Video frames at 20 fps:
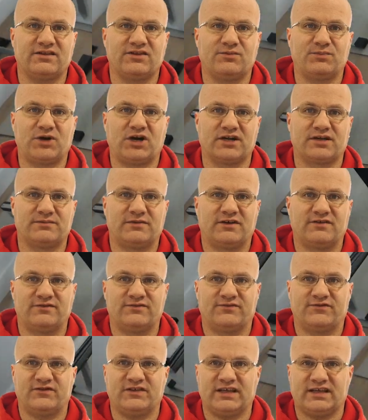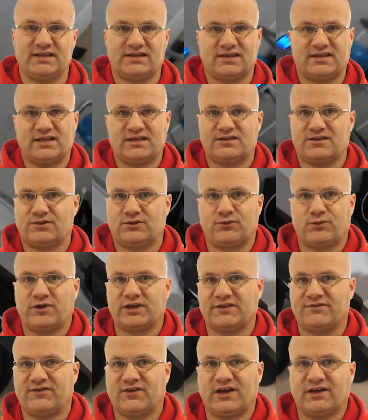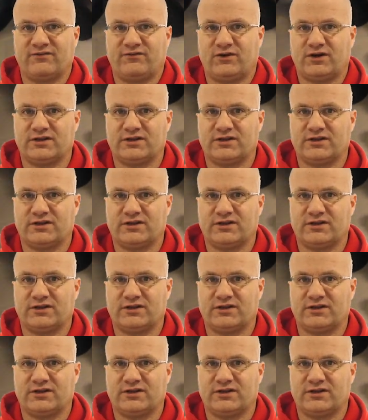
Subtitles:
to the bottom of, is this 25